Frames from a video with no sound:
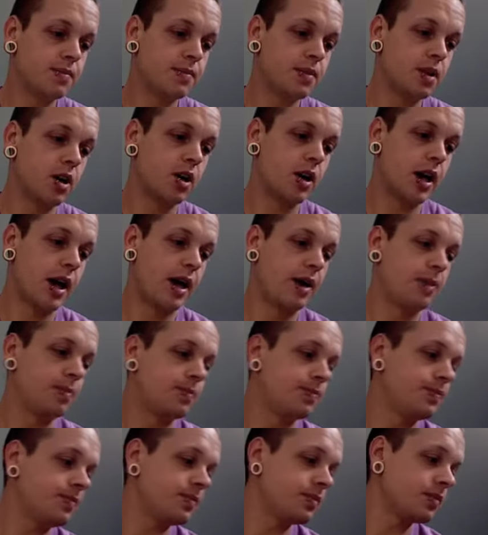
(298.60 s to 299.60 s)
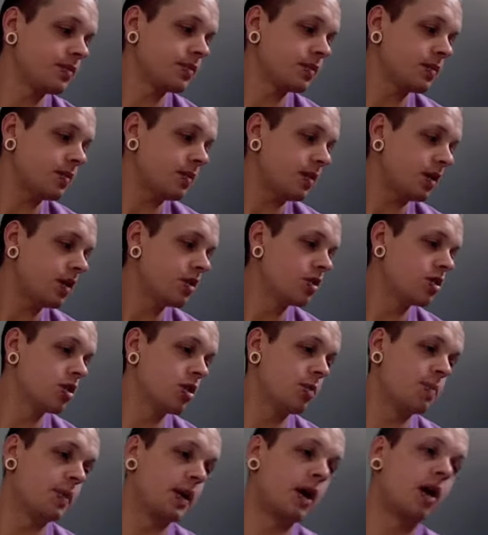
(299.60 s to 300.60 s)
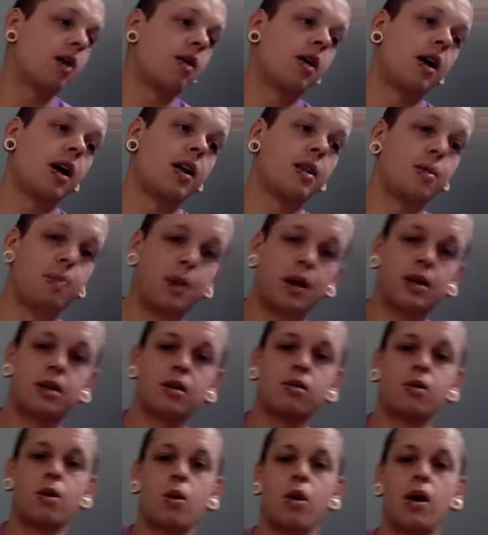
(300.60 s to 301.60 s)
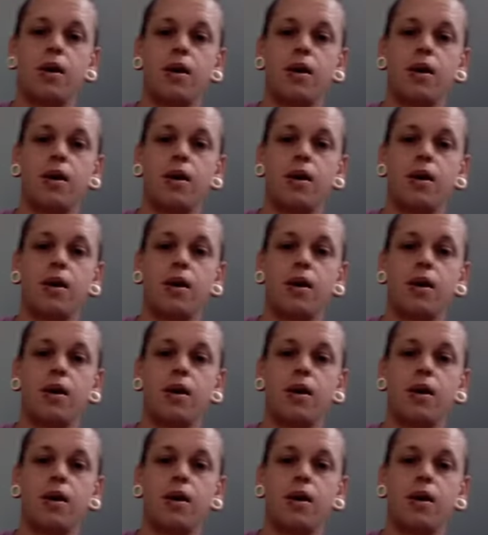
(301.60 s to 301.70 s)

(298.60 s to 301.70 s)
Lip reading: Okay, so the BRI, the Basic Required